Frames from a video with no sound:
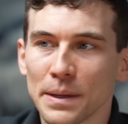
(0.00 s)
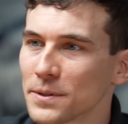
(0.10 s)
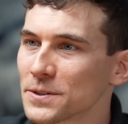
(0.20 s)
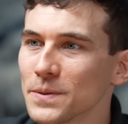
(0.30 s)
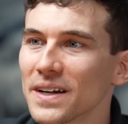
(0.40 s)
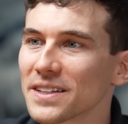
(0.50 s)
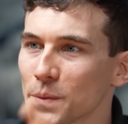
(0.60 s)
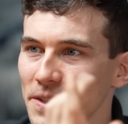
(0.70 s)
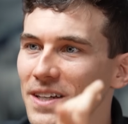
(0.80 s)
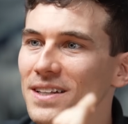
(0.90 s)
And people do what?
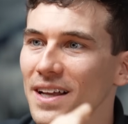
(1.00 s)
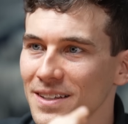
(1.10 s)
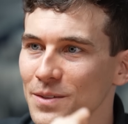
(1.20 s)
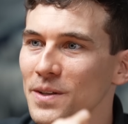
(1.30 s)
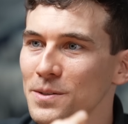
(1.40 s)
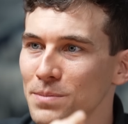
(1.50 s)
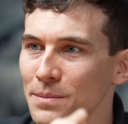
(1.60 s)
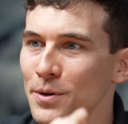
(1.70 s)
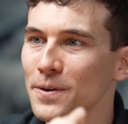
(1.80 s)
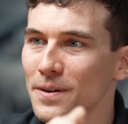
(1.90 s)
They wear sunglasses while they're
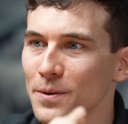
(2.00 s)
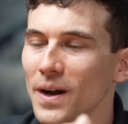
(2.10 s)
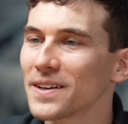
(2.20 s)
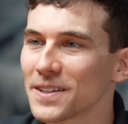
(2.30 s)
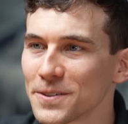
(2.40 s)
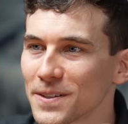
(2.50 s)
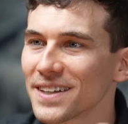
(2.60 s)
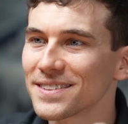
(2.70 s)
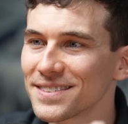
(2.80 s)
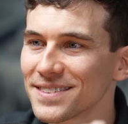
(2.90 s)
playing poker. Uh-huh. Why do they do that?